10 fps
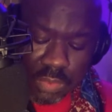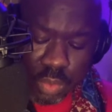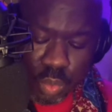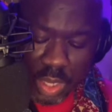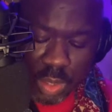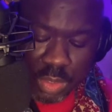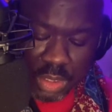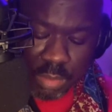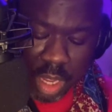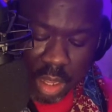Wing was
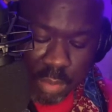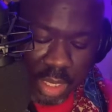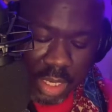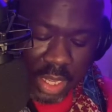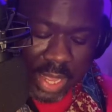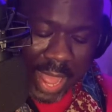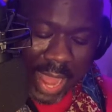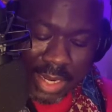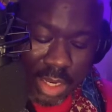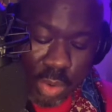small, but I
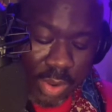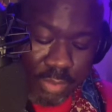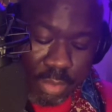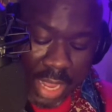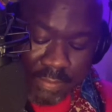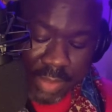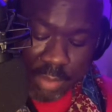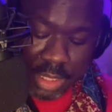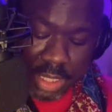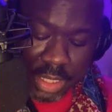didn't know every black
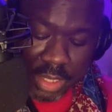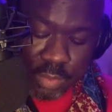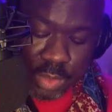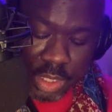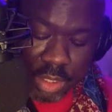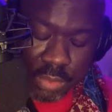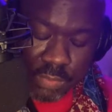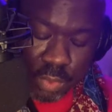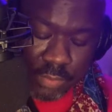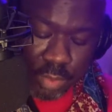family that lived within those
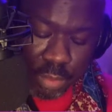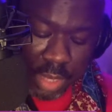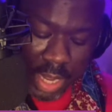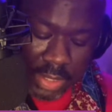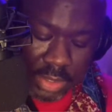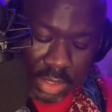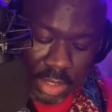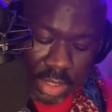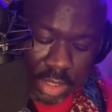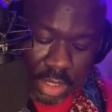44 blocks.
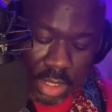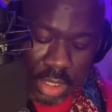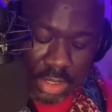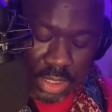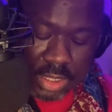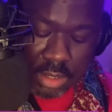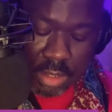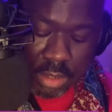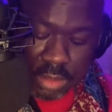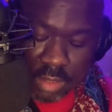Teen
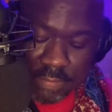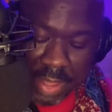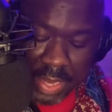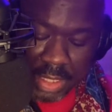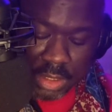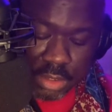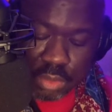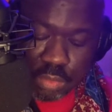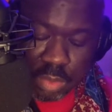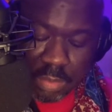girls could vanish,
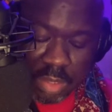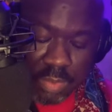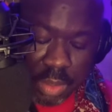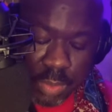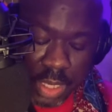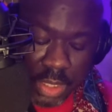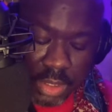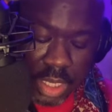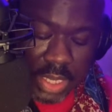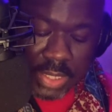assumed to be runaways.
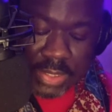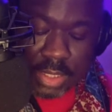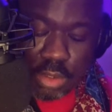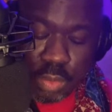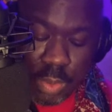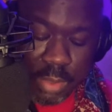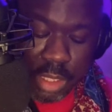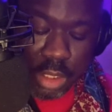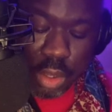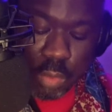Single women
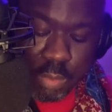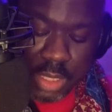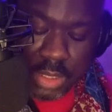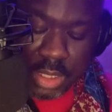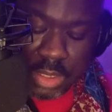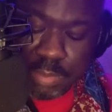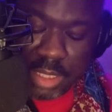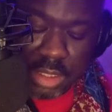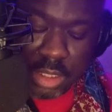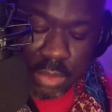could go missing,
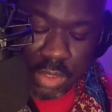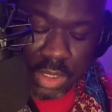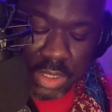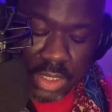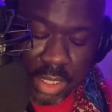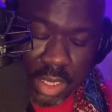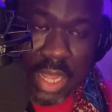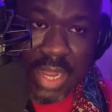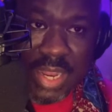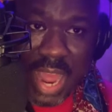especially those considered
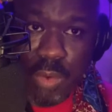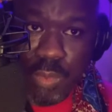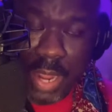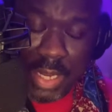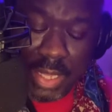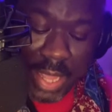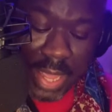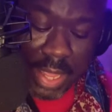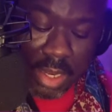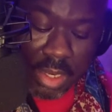not right in the
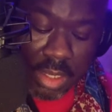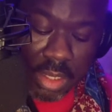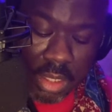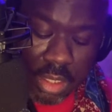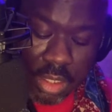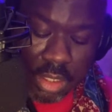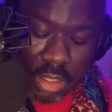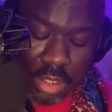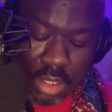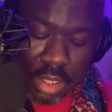head,
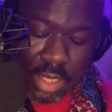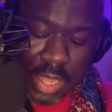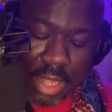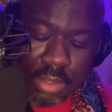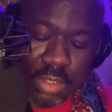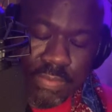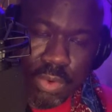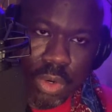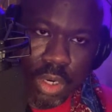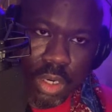unaccounted
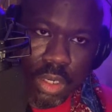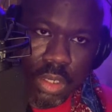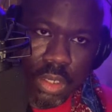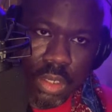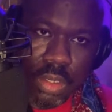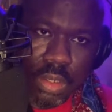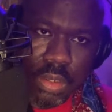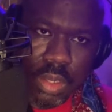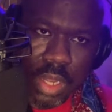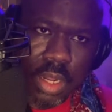for,
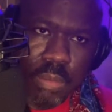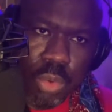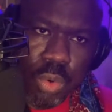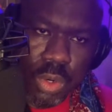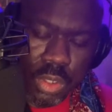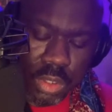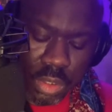and unmourned.